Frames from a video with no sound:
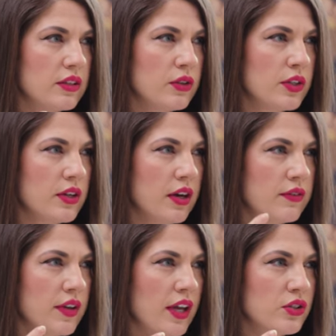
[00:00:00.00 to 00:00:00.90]
you can
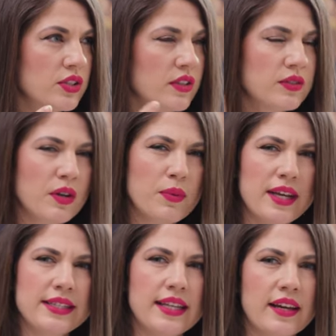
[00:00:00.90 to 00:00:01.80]
kind of catch yourself like,
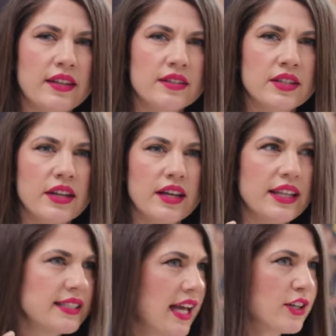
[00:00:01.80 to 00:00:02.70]
wait a second,
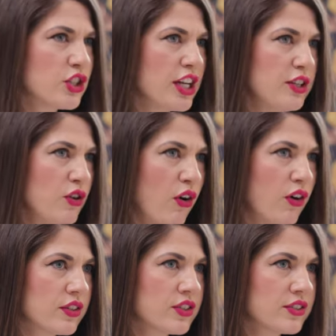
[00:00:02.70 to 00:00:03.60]
that's actually
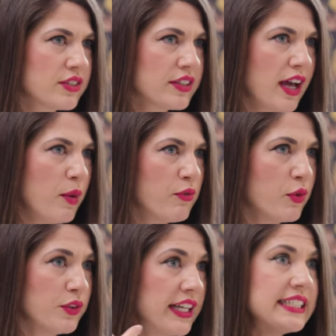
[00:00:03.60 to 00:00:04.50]
not
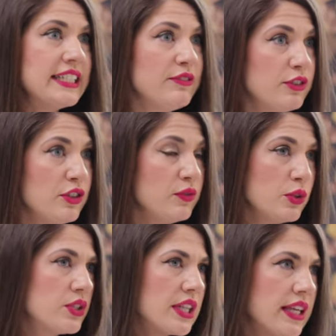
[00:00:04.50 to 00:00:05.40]
helpful. And I didn't even
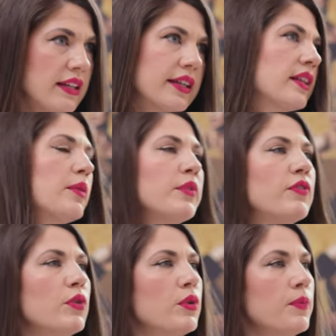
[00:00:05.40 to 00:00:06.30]
used to think like that
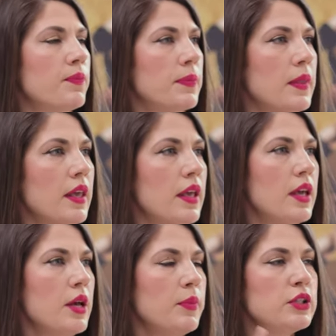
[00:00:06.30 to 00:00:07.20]
before.
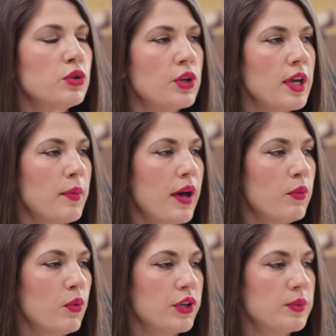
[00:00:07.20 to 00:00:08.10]
But talking
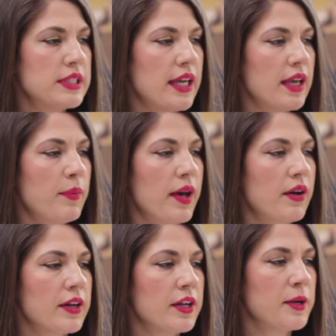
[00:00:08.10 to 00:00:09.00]
about what you were saying
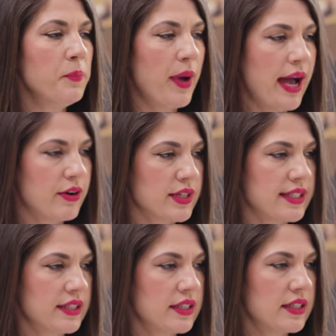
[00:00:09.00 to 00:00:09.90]
about
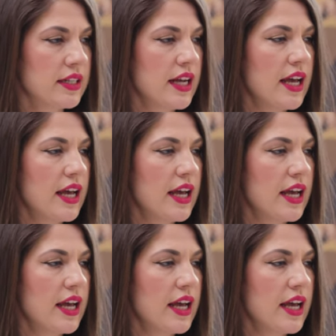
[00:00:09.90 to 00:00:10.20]
comparison,